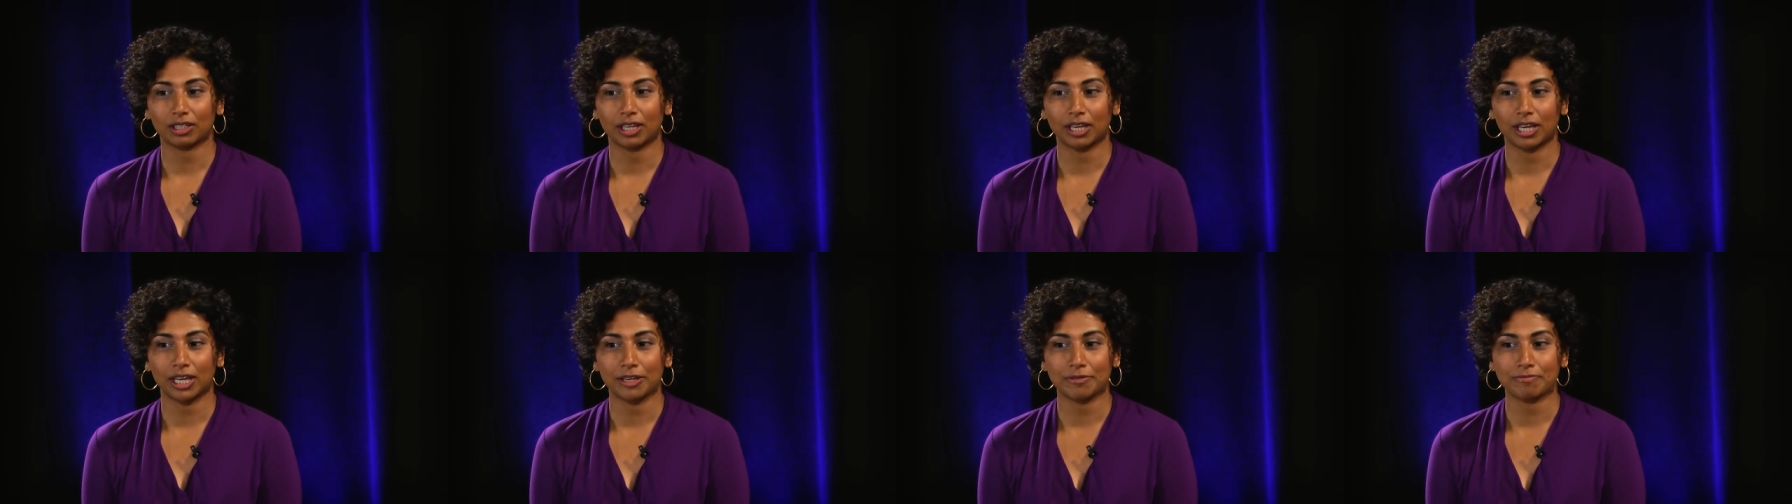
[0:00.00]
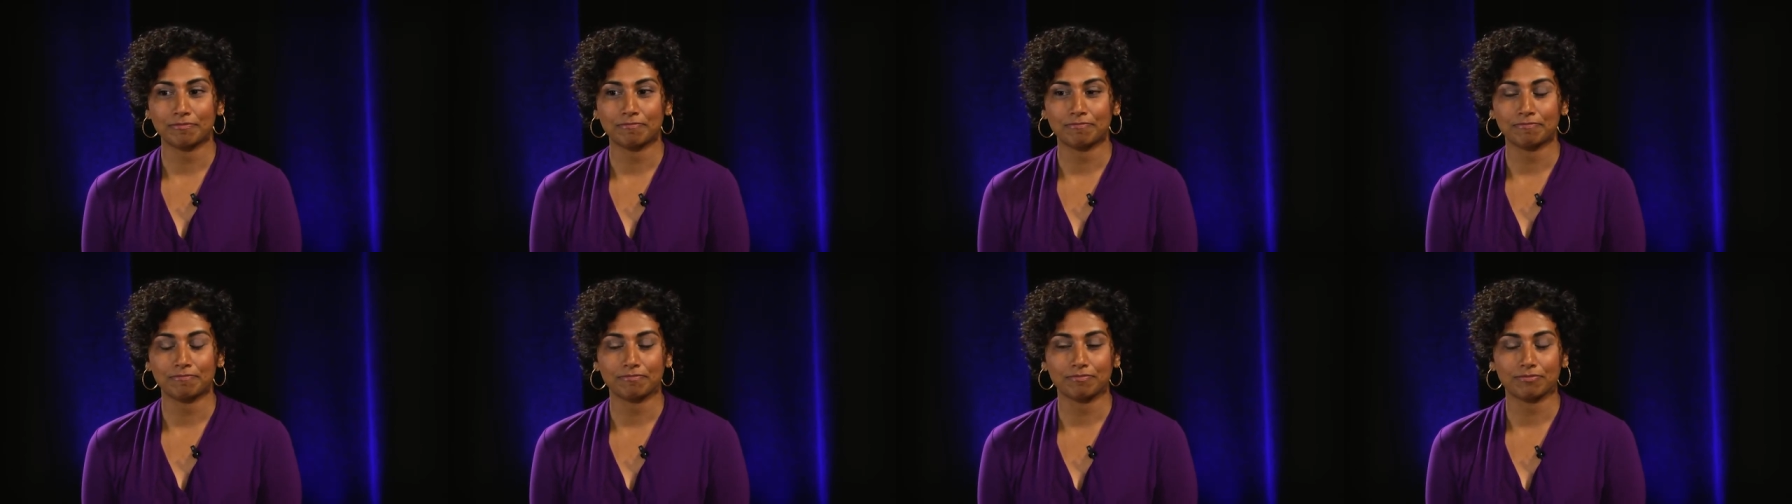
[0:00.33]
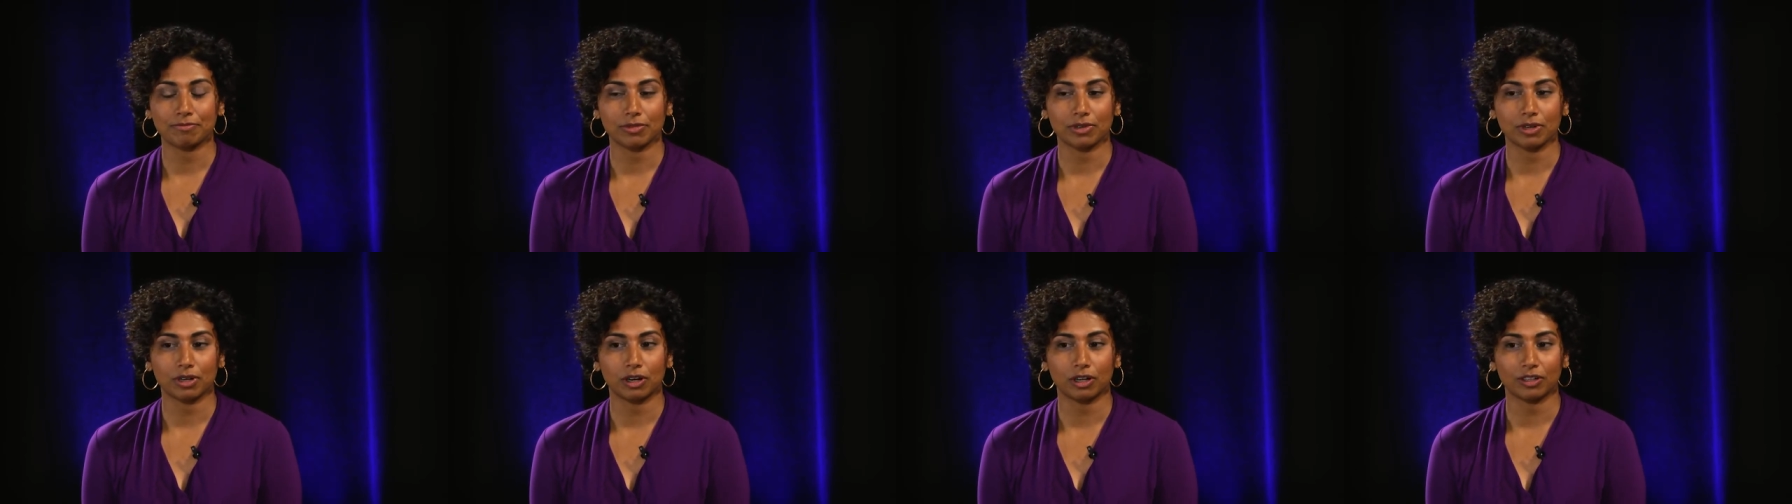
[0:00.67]

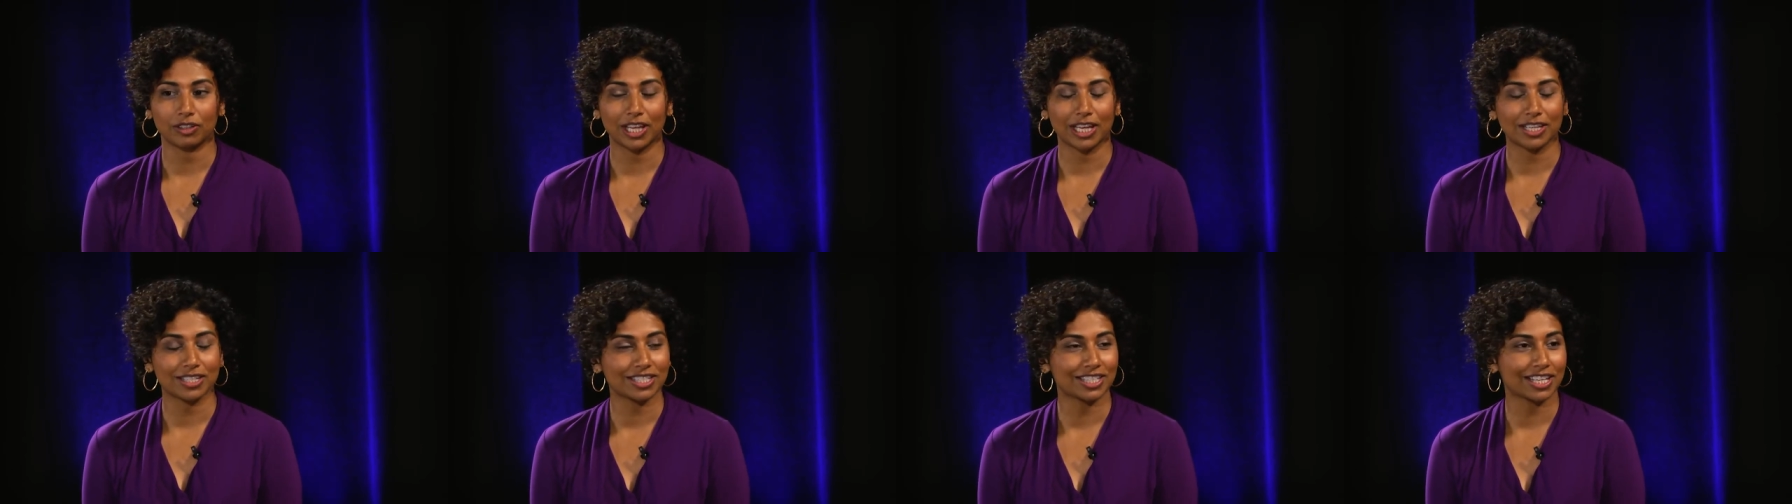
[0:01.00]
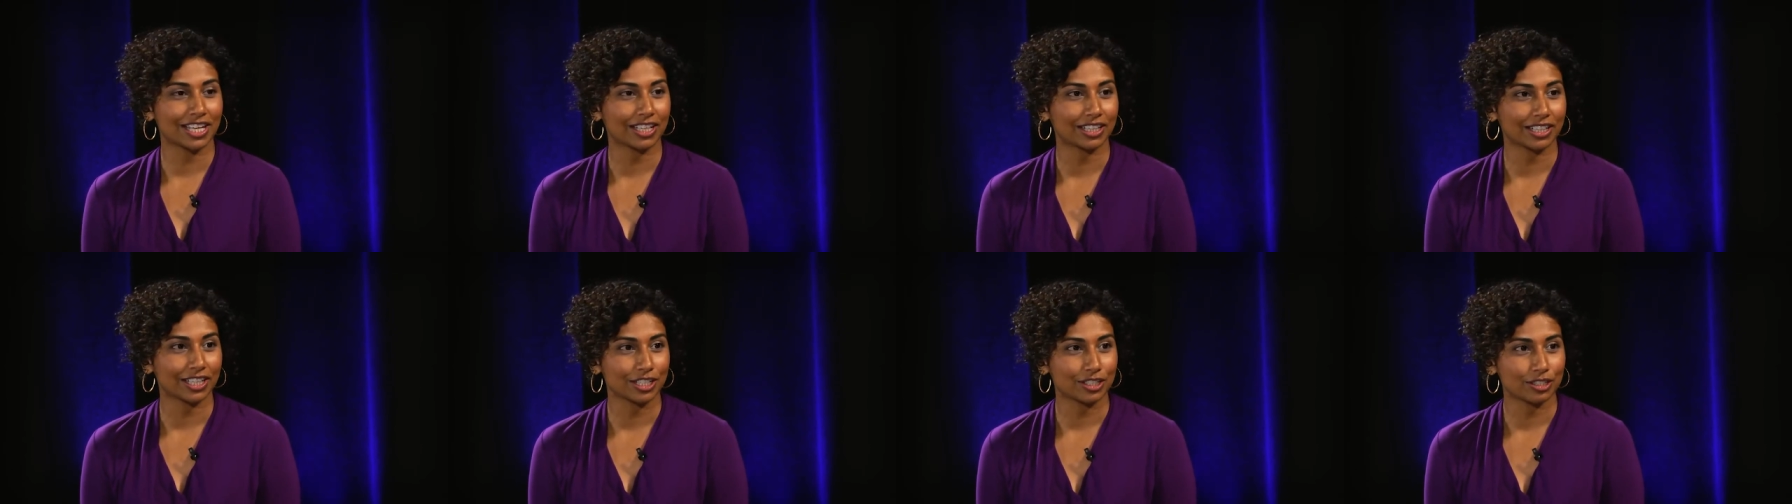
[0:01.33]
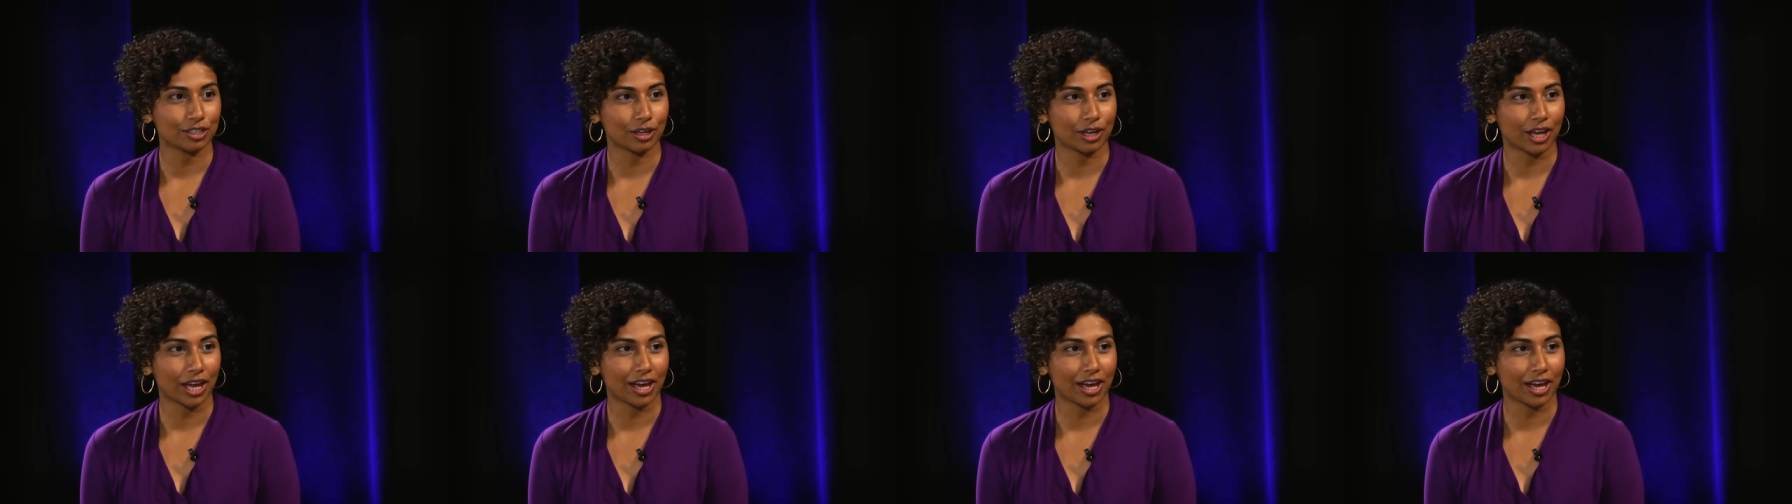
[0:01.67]
are less likely to